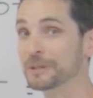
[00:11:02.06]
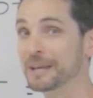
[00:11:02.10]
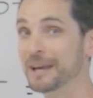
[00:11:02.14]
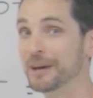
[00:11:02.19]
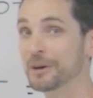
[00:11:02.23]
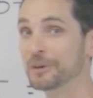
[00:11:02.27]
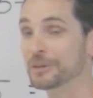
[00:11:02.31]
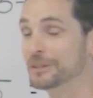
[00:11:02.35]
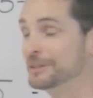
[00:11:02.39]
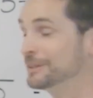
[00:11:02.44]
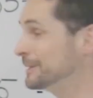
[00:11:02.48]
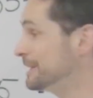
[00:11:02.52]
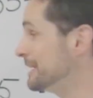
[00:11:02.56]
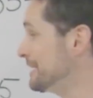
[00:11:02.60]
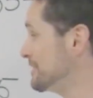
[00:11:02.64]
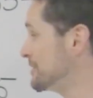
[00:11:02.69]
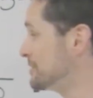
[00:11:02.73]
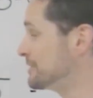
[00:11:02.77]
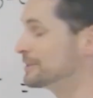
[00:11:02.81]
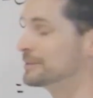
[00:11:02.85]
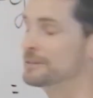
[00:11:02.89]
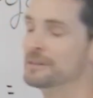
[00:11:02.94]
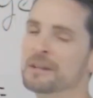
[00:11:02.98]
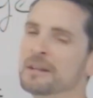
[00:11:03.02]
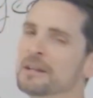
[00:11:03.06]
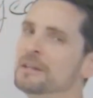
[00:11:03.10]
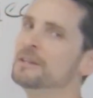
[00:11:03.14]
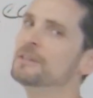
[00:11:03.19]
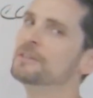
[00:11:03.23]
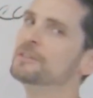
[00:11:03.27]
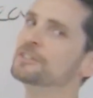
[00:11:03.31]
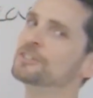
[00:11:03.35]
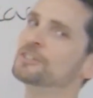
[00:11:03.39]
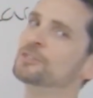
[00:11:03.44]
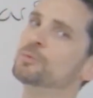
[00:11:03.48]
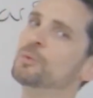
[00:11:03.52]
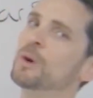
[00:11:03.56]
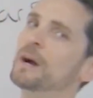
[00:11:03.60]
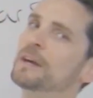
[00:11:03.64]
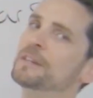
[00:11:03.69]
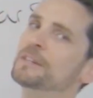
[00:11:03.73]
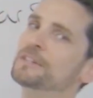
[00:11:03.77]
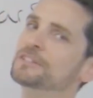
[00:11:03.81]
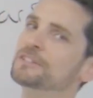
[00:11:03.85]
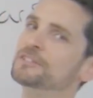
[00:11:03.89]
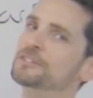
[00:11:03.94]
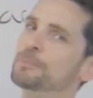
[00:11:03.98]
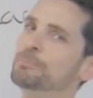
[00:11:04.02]
calculation. This is why
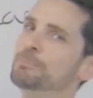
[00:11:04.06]
this is a